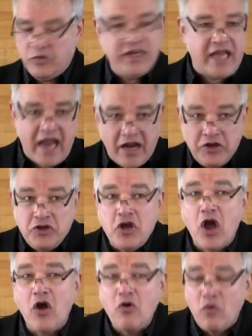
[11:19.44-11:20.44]
We can't
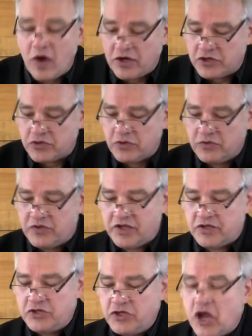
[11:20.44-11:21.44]
know what truth
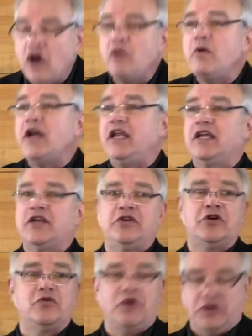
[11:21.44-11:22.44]
is. Nobody
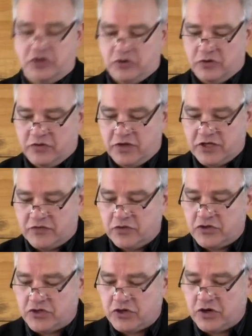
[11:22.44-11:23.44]
can know what truth is
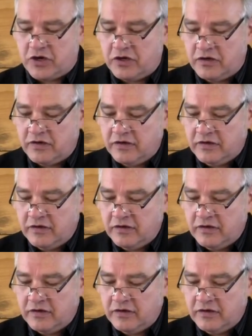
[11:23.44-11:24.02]
for sure.